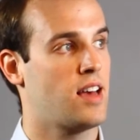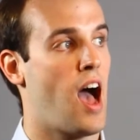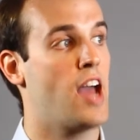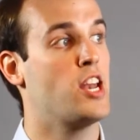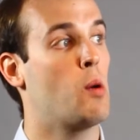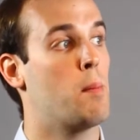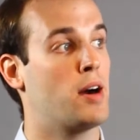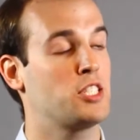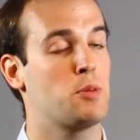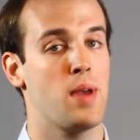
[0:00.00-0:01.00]
I know it
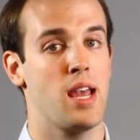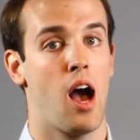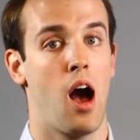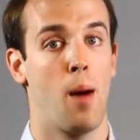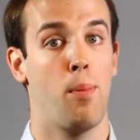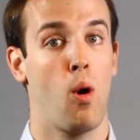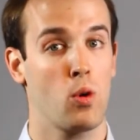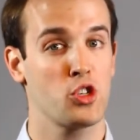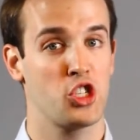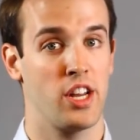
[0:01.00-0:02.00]
must be a
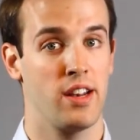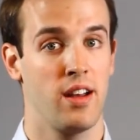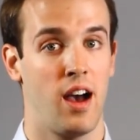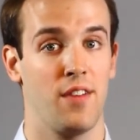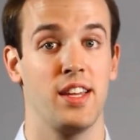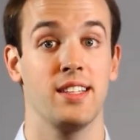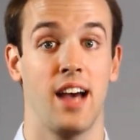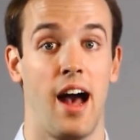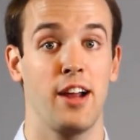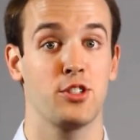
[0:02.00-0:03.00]
portion of the
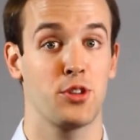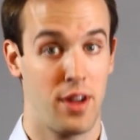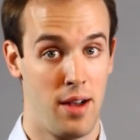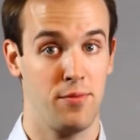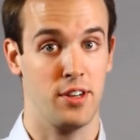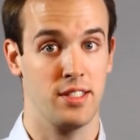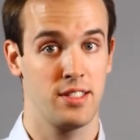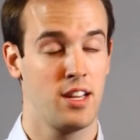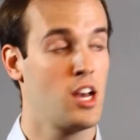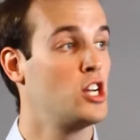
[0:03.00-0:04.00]
entire circumference,